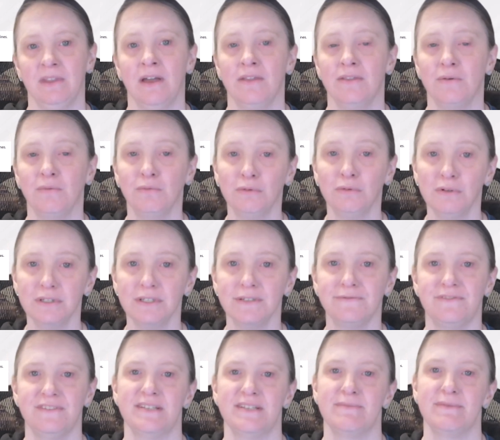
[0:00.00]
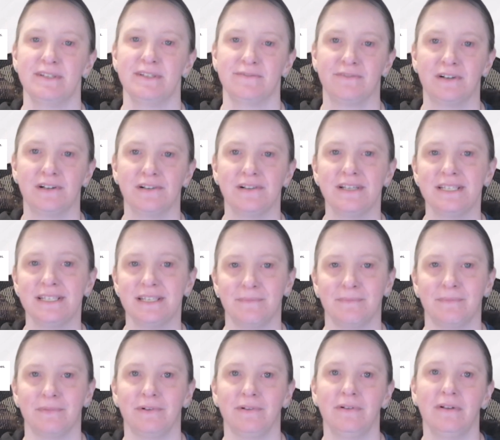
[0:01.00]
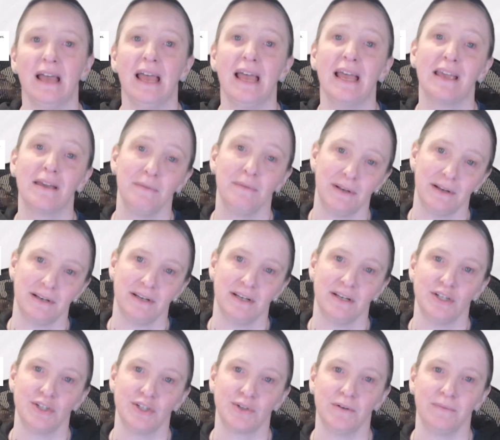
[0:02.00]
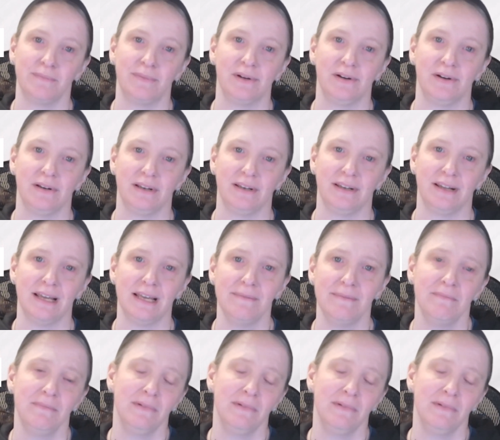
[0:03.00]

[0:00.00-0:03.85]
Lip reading: The rules of FizzBuzz are fairly simple. It can be done in a short period of time.